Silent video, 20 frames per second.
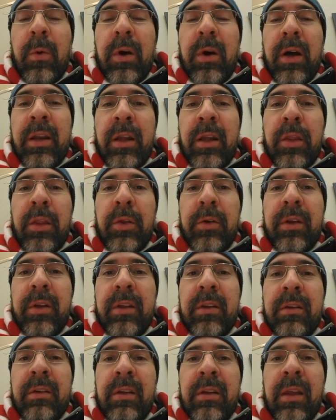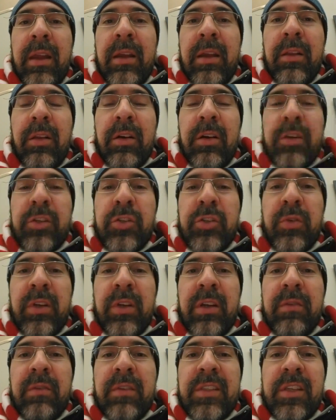another in a long
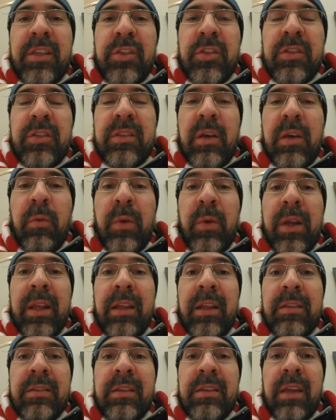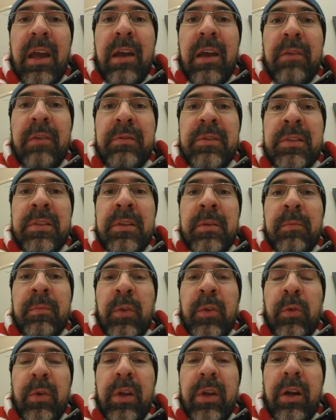string of decisions that went against the Avs
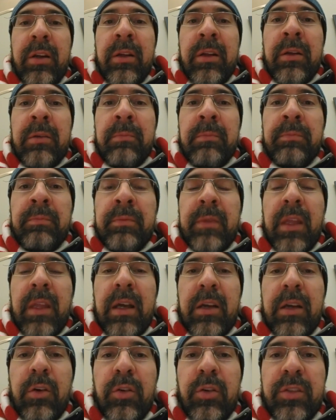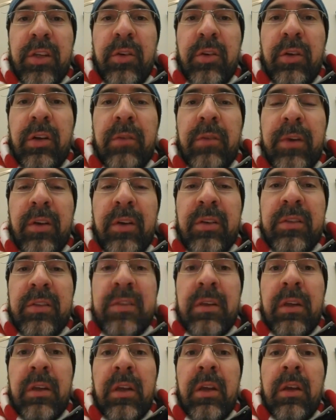regarding goaltender
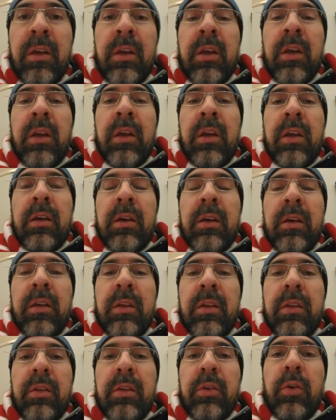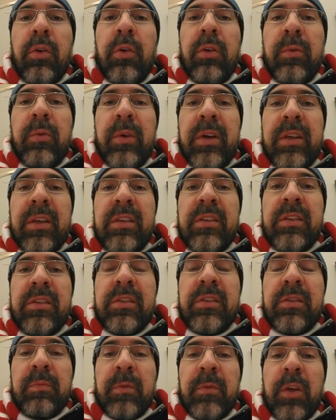interference. The goal
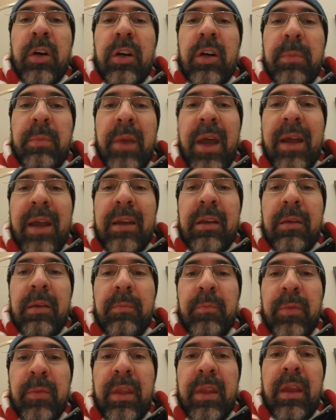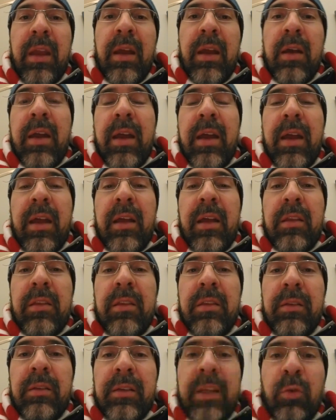was called back.
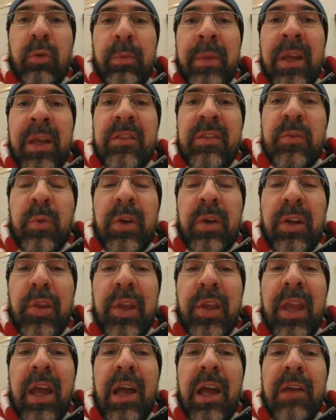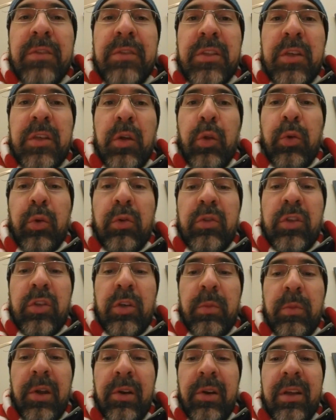The lead remains 1-0 Avs through 2
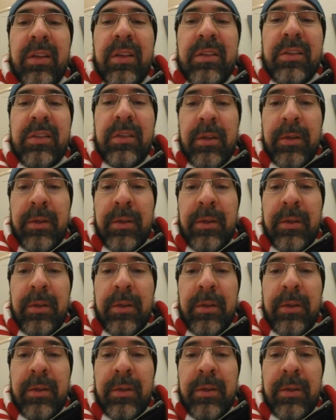periods.